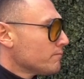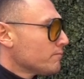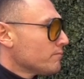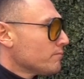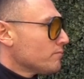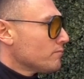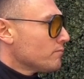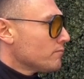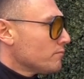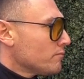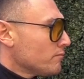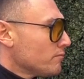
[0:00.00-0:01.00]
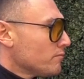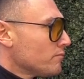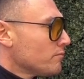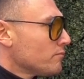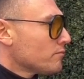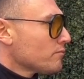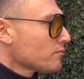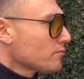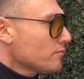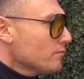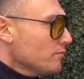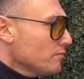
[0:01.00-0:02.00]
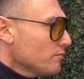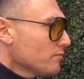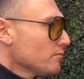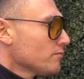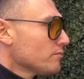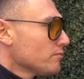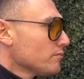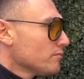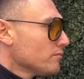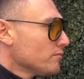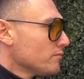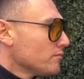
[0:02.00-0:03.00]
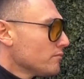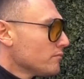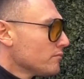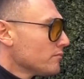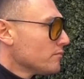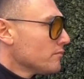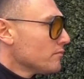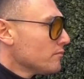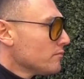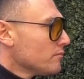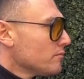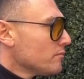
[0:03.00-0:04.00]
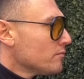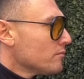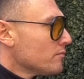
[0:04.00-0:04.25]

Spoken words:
This person isn't speaking.